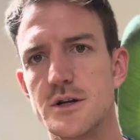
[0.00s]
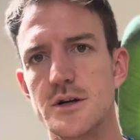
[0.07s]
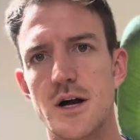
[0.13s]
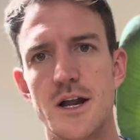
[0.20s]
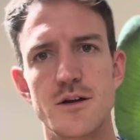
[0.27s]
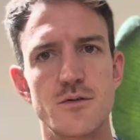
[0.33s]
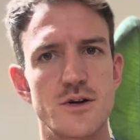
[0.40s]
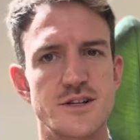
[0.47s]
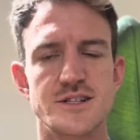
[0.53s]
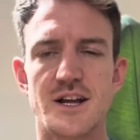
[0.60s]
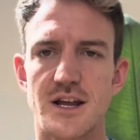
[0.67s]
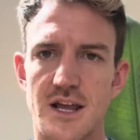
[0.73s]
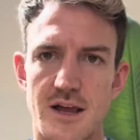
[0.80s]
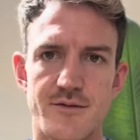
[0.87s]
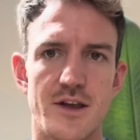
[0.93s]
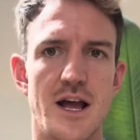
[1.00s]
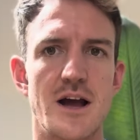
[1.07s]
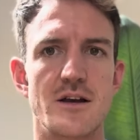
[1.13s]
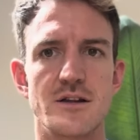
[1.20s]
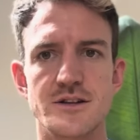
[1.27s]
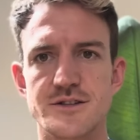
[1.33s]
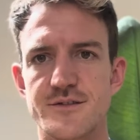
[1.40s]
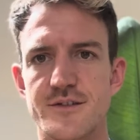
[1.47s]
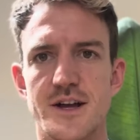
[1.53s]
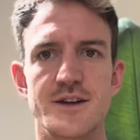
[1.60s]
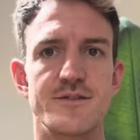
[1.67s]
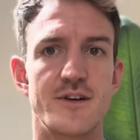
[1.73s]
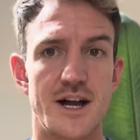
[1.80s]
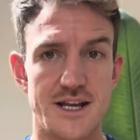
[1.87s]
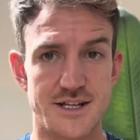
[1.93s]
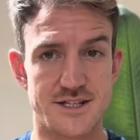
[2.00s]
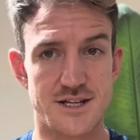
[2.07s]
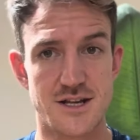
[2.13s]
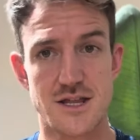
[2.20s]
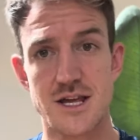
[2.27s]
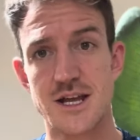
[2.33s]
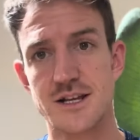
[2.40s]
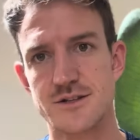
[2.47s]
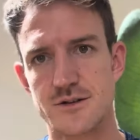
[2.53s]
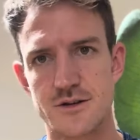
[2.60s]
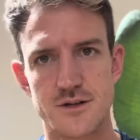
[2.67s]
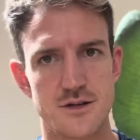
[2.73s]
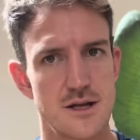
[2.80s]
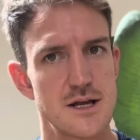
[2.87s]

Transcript: I don't want to start giving out loads of advice and things on